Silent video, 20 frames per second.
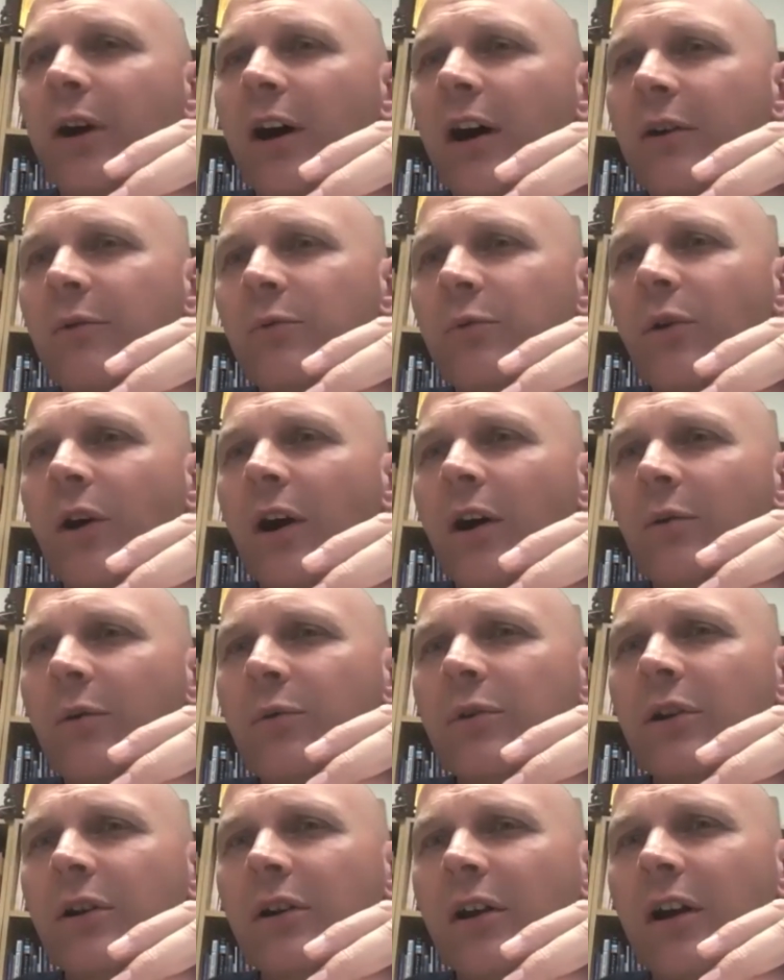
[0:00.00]
but I
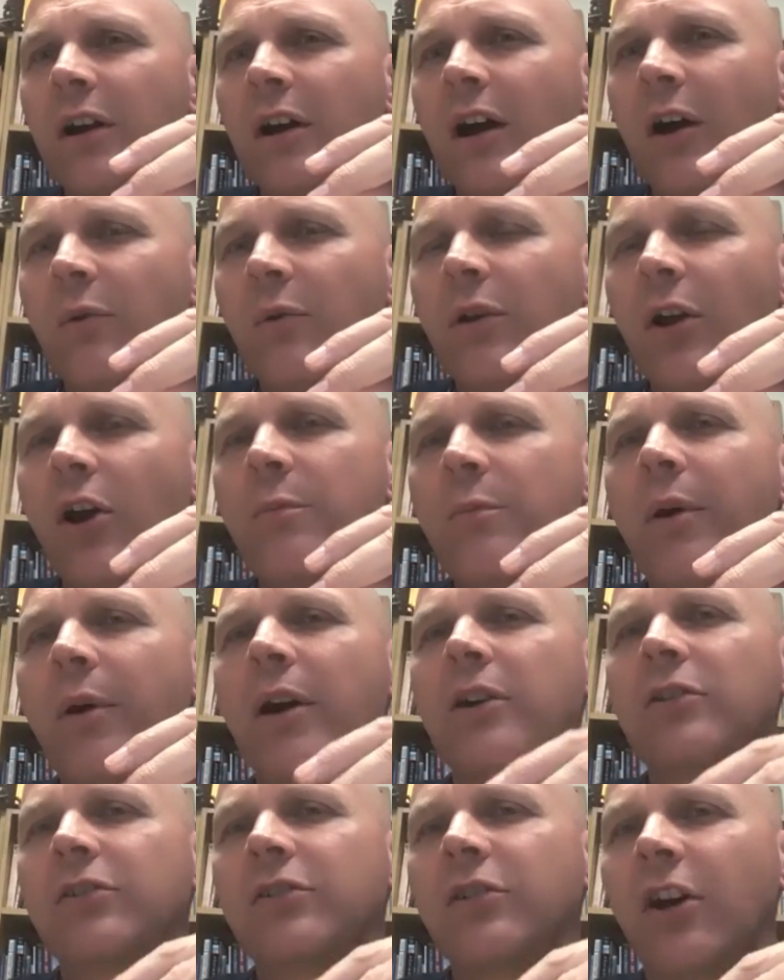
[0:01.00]
would hope
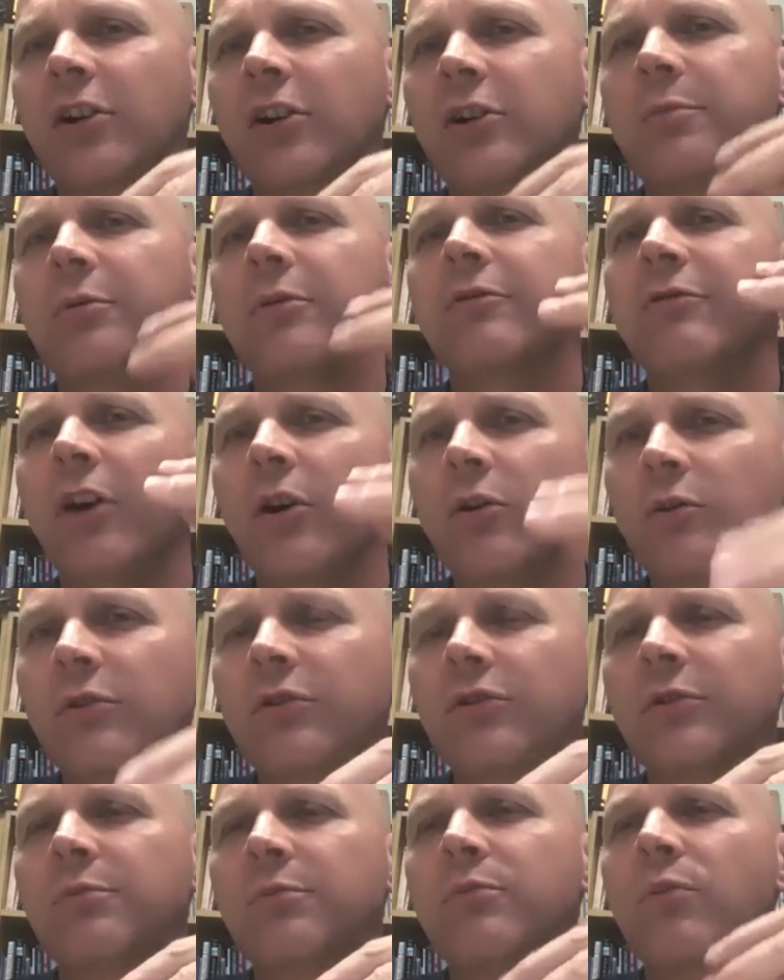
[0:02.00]
I could start to
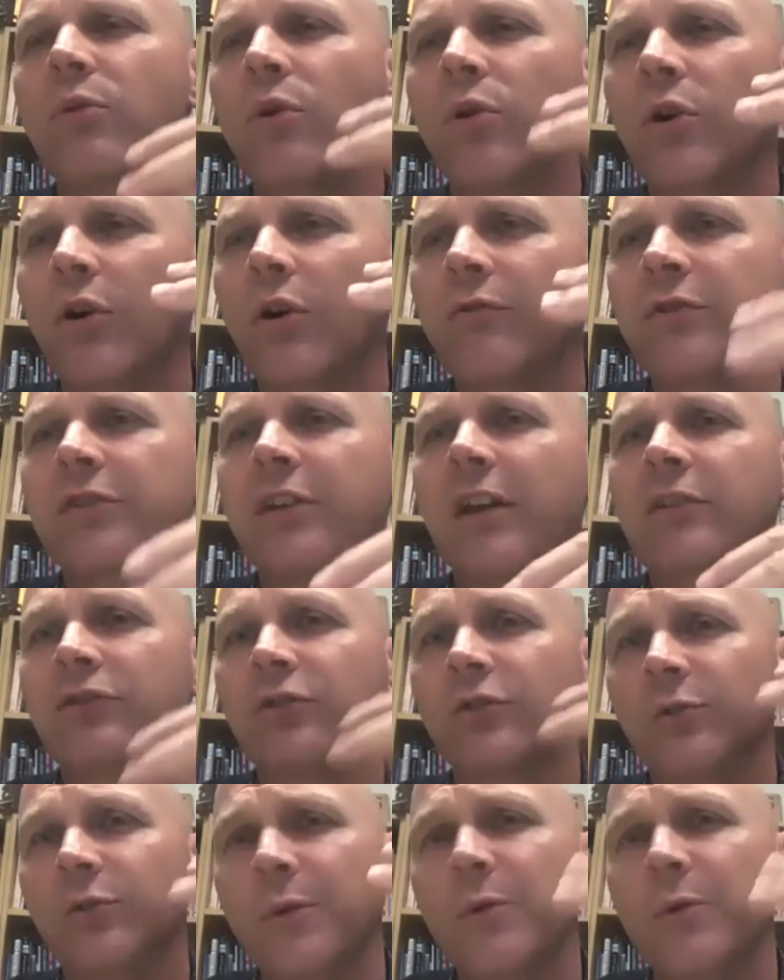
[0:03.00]
provoke some more conversations,